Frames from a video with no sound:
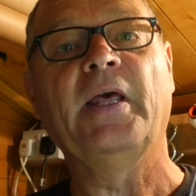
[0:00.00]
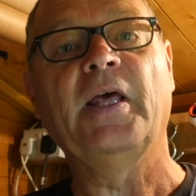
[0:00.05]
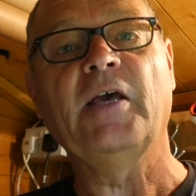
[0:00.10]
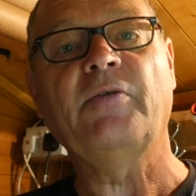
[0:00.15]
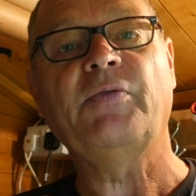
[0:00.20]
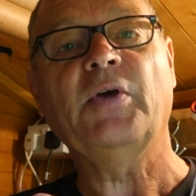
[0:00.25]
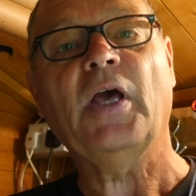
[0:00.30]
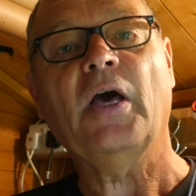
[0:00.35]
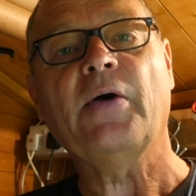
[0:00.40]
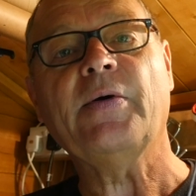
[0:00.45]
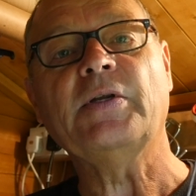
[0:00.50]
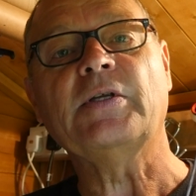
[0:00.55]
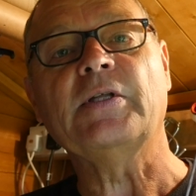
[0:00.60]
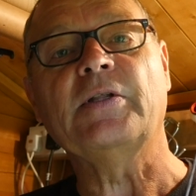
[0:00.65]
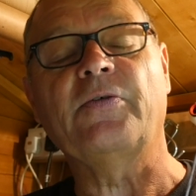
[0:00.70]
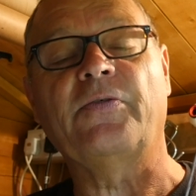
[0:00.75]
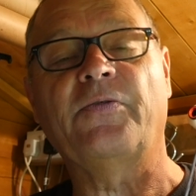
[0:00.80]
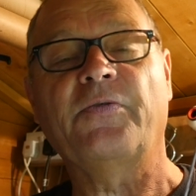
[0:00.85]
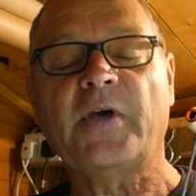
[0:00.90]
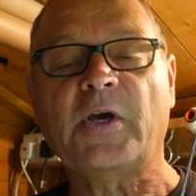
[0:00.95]
If you go into
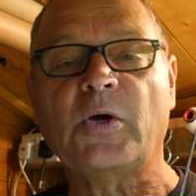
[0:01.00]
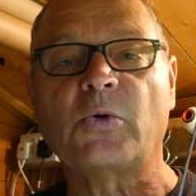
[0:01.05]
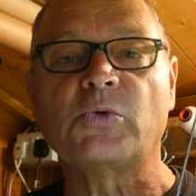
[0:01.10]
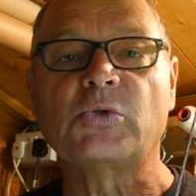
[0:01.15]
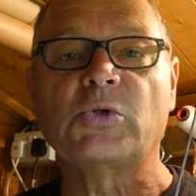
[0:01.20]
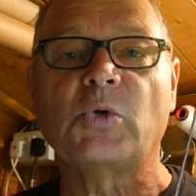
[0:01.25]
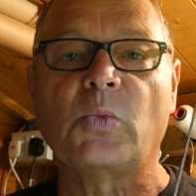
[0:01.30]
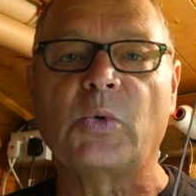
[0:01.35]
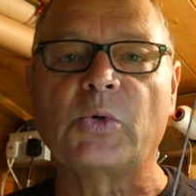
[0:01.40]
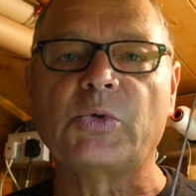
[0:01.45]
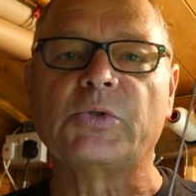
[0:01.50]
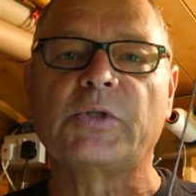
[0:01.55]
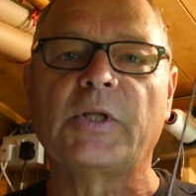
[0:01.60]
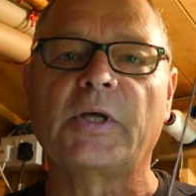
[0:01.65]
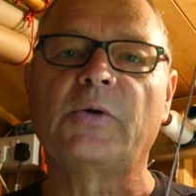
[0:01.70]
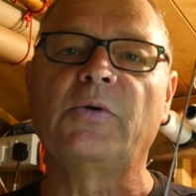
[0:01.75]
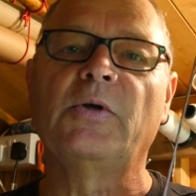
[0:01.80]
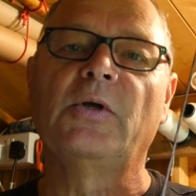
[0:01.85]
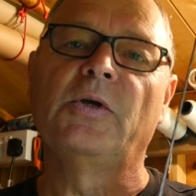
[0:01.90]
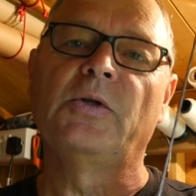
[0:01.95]
the fields and woods
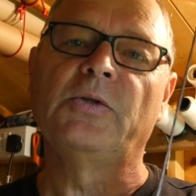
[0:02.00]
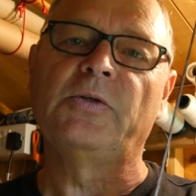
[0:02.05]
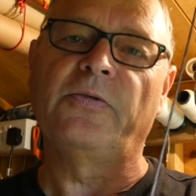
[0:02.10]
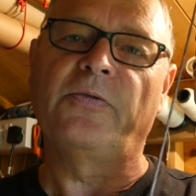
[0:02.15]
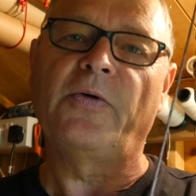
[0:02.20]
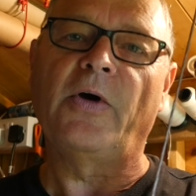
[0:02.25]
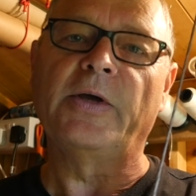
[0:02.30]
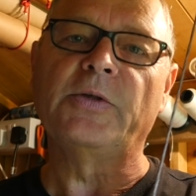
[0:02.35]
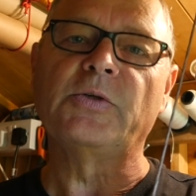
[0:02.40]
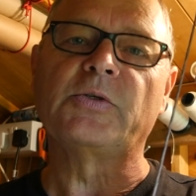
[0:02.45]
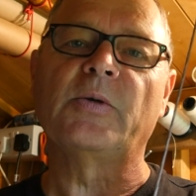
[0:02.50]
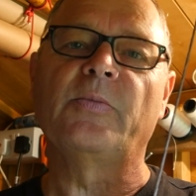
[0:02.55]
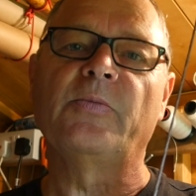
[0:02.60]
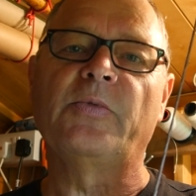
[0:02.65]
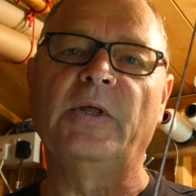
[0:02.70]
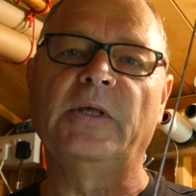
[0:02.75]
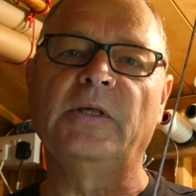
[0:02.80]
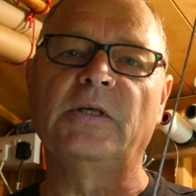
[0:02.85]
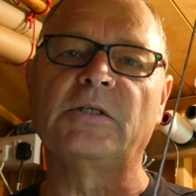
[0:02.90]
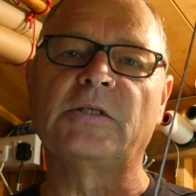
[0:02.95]
though to find
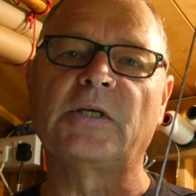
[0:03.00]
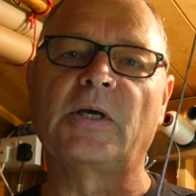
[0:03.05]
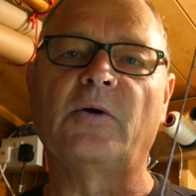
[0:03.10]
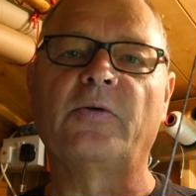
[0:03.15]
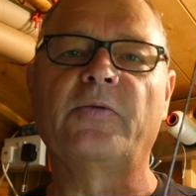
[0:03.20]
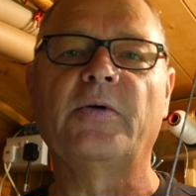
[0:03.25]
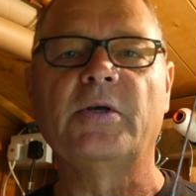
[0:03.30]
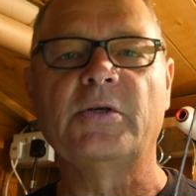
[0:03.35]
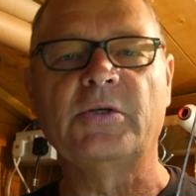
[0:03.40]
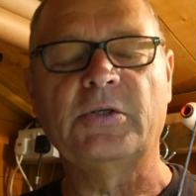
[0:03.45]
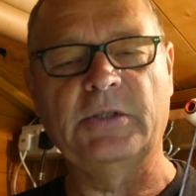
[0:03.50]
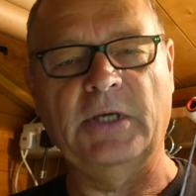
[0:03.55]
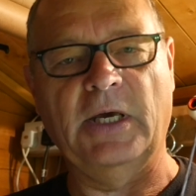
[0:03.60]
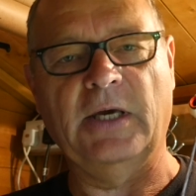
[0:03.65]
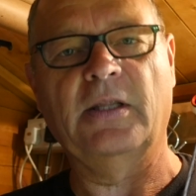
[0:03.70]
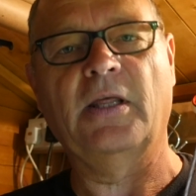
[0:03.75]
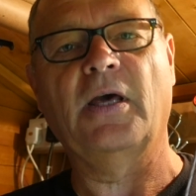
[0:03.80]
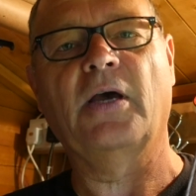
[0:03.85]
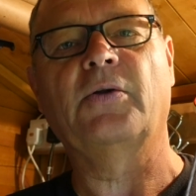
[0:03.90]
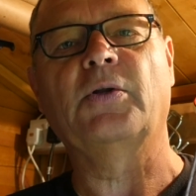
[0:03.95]
something yourself,
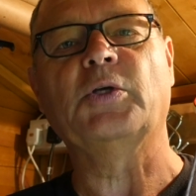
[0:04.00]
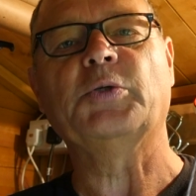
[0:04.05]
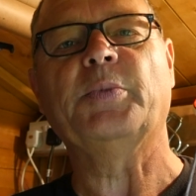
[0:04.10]
seek the owner's